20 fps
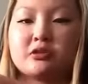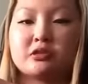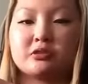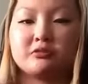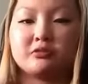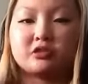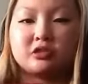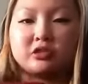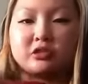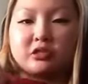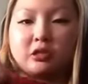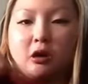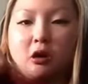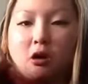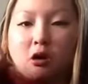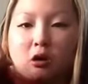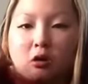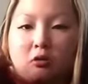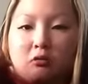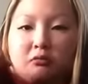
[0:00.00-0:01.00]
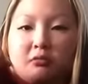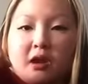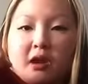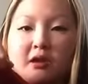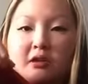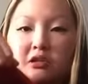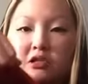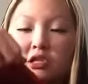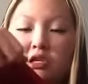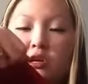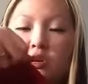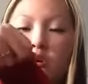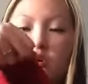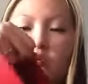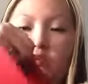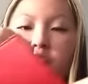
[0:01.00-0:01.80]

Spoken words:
So it's just all red interior.